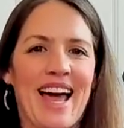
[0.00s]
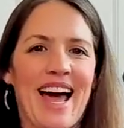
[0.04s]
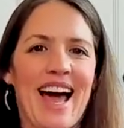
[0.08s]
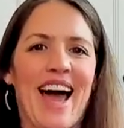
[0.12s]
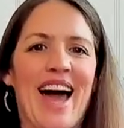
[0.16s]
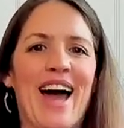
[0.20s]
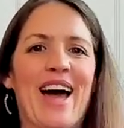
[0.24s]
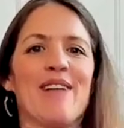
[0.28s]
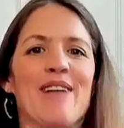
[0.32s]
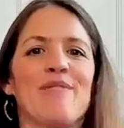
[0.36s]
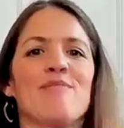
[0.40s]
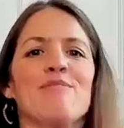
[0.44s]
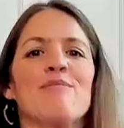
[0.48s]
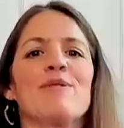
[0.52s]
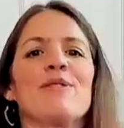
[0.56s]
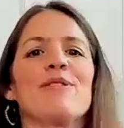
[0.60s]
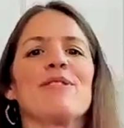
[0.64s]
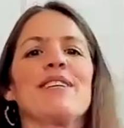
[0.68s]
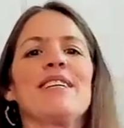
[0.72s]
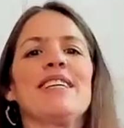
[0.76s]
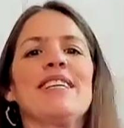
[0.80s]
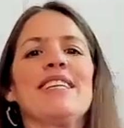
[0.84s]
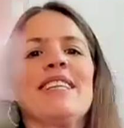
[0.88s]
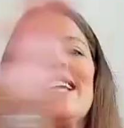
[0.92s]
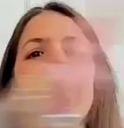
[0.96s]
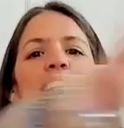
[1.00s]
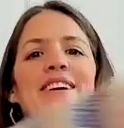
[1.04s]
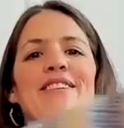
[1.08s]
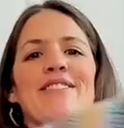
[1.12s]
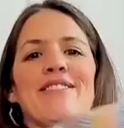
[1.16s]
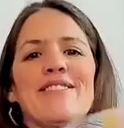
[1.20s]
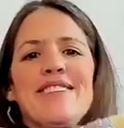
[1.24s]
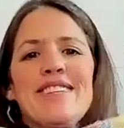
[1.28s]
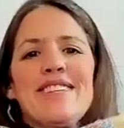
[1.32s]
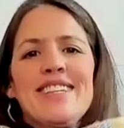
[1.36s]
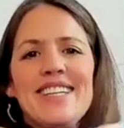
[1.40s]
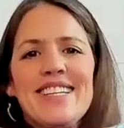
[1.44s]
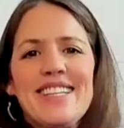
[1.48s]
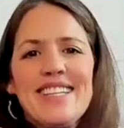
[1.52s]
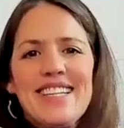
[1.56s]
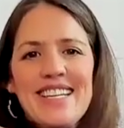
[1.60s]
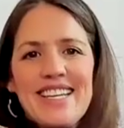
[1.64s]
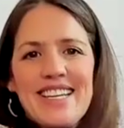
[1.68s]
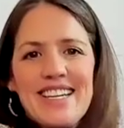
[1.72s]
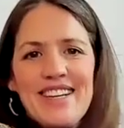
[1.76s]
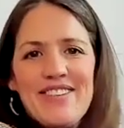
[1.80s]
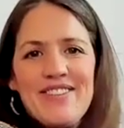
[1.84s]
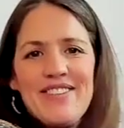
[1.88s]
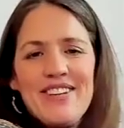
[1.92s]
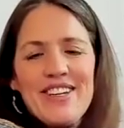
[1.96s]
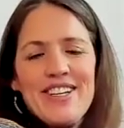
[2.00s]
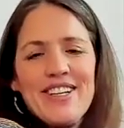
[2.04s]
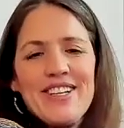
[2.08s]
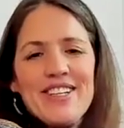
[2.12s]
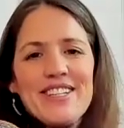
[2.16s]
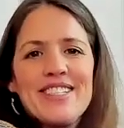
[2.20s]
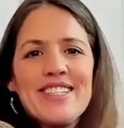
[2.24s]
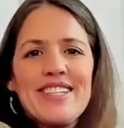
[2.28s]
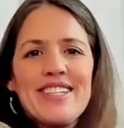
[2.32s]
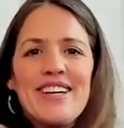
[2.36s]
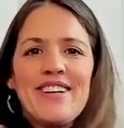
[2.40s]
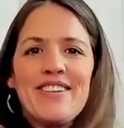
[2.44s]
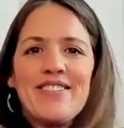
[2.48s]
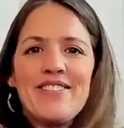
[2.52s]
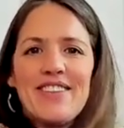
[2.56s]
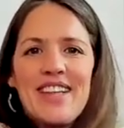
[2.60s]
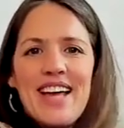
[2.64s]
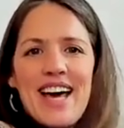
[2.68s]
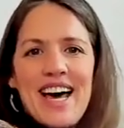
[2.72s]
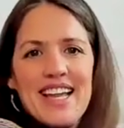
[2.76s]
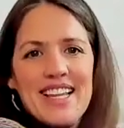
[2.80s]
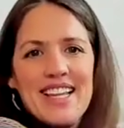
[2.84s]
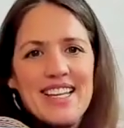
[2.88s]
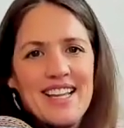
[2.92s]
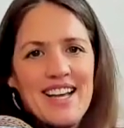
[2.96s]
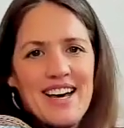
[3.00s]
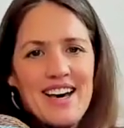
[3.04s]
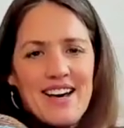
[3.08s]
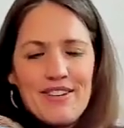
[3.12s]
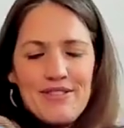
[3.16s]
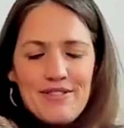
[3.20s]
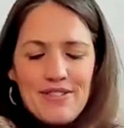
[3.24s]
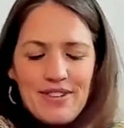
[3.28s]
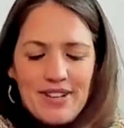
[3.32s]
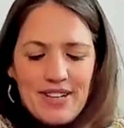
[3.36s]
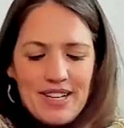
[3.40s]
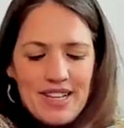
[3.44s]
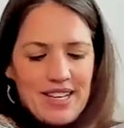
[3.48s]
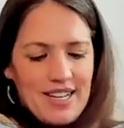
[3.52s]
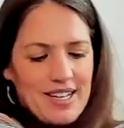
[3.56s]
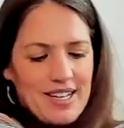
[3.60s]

and breathe out, really giving yourself that love.